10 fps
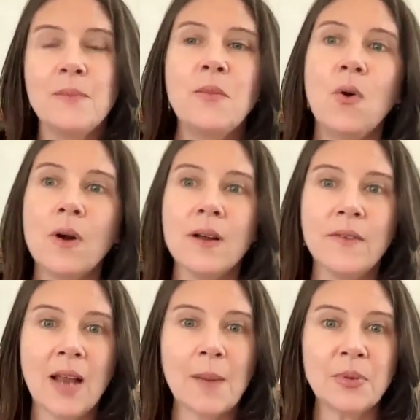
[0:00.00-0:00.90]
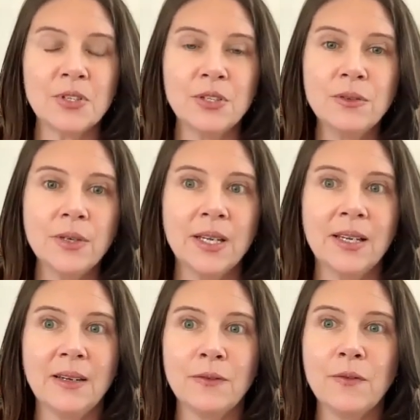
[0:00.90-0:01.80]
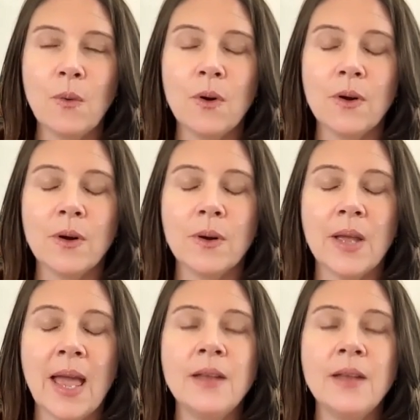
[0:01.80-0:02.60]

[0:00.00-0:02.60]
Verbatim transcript: more of an opportunity for